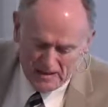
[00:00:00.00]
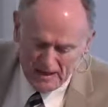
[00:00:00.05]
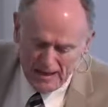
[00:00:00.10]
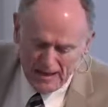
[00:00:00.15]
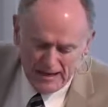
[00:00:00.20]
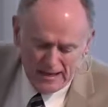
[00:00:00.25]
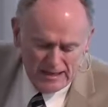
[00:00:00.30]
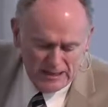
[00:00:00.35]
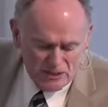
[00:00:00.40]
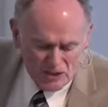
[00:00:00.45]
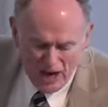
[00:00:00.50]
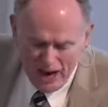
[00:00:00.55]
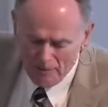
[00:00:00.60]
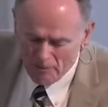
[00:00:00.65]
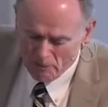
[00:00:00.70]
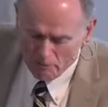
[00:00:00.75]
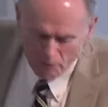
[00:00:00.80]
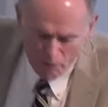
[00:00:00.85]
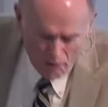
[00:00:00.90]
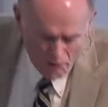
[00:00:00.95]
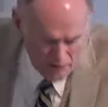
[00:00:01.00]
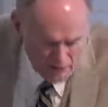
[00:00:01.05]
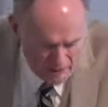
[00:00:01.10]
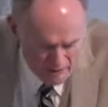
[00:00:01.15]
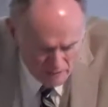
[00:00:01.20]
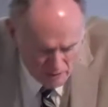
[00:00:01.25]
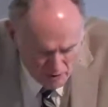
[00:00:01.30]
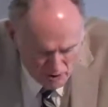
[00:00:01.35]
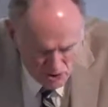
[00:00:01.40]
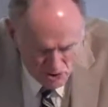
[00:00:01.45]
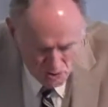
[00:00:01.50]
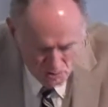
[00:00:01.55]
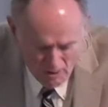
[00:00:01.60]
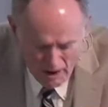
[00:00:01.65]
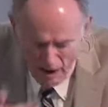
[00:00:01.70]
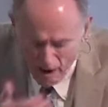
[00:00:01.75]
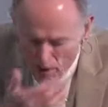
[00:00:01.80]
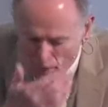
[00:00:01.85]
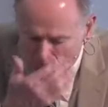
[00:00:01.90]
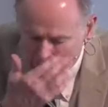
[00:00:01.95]
Chapter 14, verse
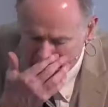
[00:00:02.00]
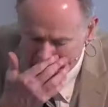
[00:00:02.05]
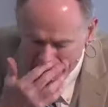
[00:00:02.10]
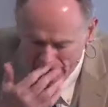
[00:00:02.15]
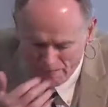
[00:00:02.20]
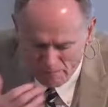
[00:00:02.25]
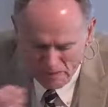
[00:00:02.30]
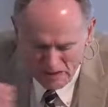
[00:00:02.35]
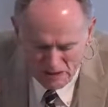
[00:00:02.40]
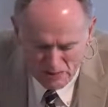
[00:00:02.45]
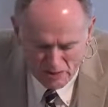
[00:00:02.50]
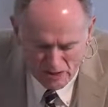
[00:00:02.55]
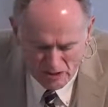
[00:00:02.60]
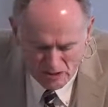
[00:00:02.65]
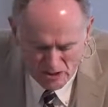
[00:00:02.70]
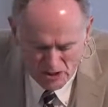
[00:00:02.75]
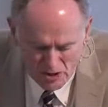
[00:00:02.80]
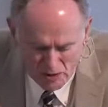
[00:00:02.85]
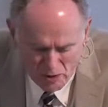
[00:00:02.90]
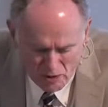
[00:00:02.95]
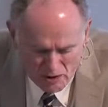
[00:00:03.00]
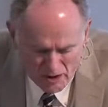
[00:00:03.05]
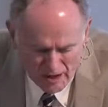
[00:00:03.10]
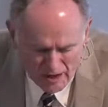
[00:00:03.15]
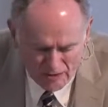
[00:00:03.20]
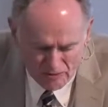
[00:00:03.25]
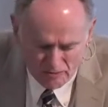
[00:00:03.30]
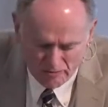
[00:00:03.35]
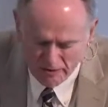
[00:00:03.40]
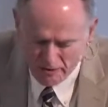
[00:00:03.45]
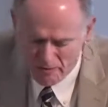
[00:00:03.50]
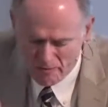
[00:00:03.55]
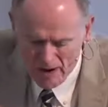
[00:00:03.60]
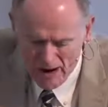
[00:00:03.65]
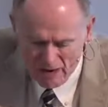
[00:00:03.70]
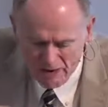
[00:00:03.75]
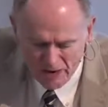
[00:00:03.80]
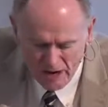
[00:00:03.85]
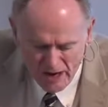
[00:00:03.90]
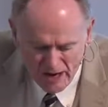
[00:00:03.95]
12, give me this hill country
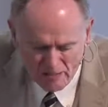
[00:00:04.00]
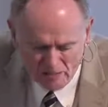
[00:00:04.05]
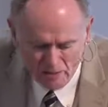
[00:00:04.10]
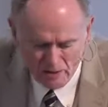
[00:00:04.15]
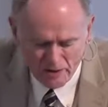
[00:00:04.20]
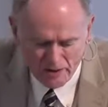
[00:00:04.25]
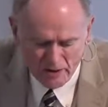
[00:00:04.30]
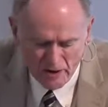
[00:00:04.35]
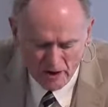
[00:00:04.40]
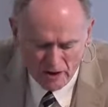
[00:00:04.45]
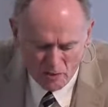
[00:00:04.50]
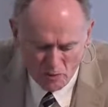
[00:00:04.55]
around Hebron,